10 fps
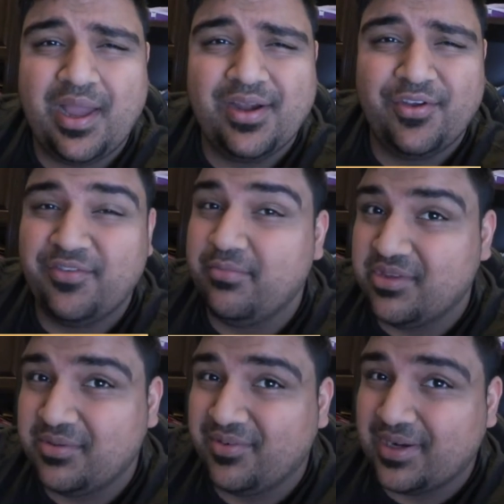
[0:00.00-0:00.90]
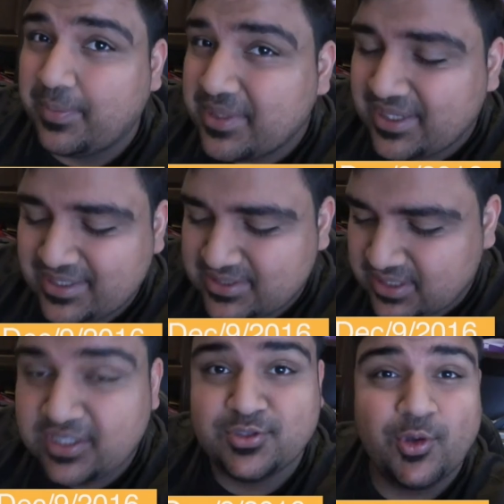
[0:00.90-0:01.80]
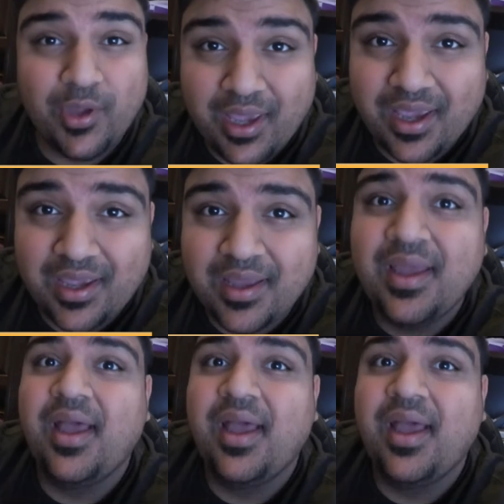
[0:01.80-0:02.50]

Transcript: I know you've missed me for a couple of days. It's okay.